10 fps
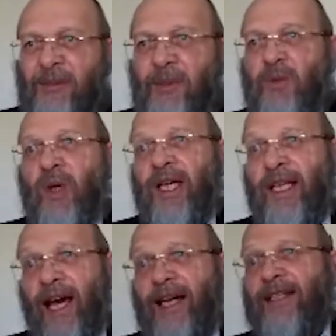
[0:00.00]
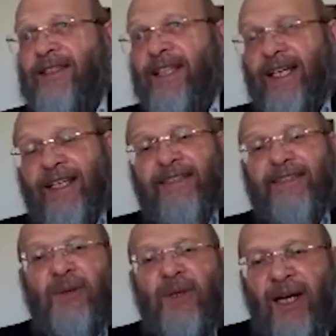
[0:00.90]
but we are lucky there
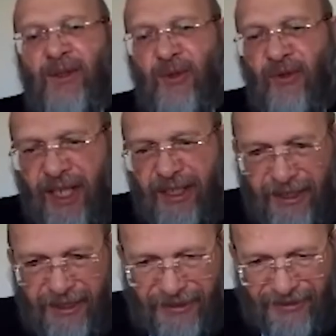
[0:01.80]
is a way how to find it.